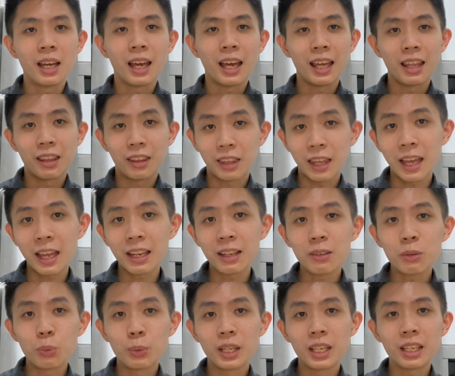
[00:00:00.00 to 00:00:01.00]
and
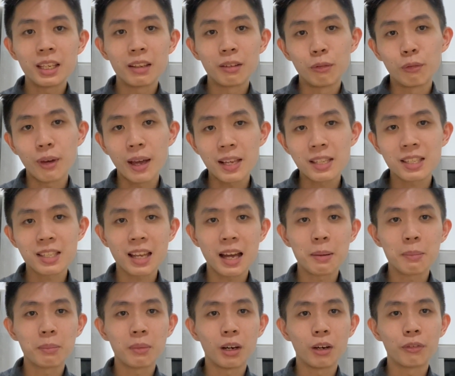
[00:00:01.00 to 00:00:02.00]
then we invest
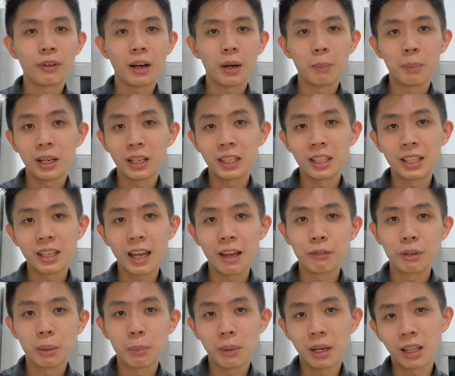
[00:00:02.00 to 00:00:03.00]
some of our money
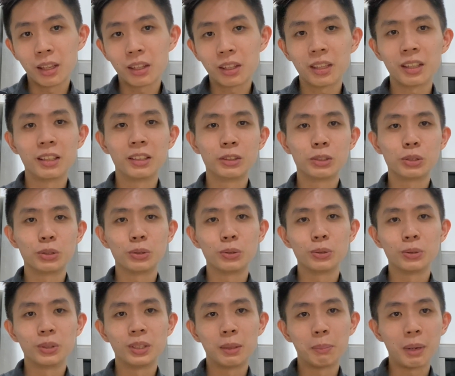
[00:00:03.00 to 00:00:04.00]
every month
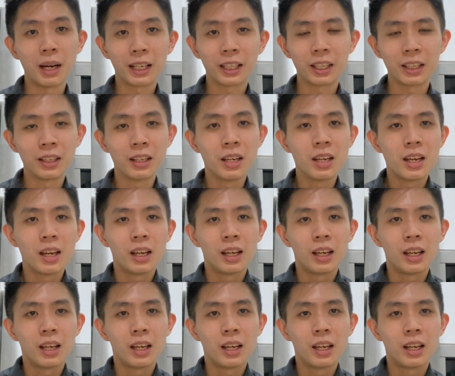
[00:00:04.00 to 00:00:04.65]
into the market.